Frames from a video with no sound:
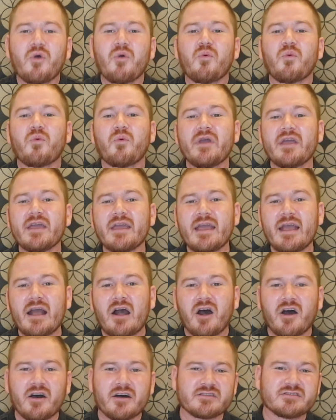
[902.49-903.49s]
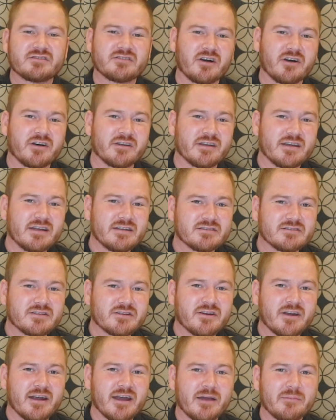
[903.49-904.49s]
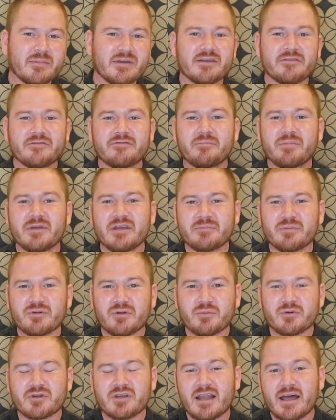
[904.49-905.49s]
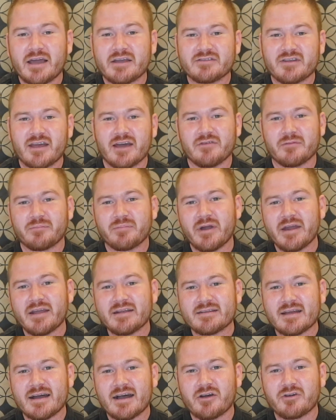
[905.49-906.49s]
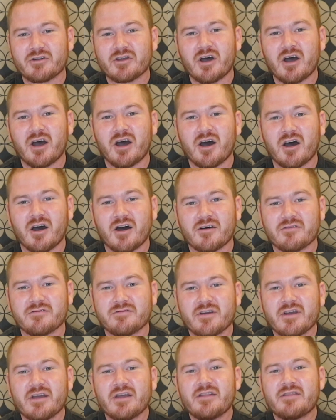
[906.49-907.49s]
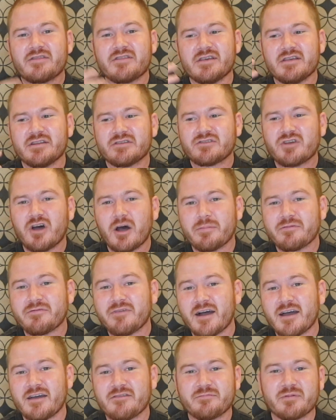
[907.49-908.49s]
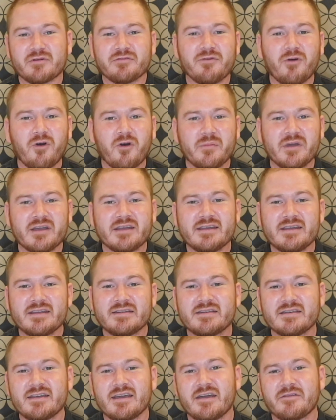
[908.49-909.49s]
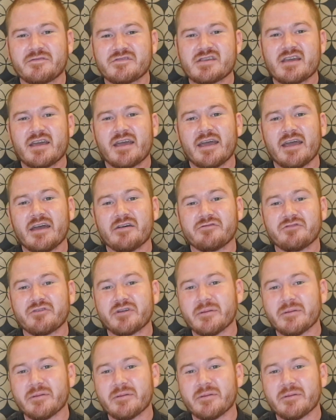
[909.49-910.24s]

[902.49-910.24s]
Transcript: We asked on Instagram if people would like to have a breakdown of the top 5 performing ETFs every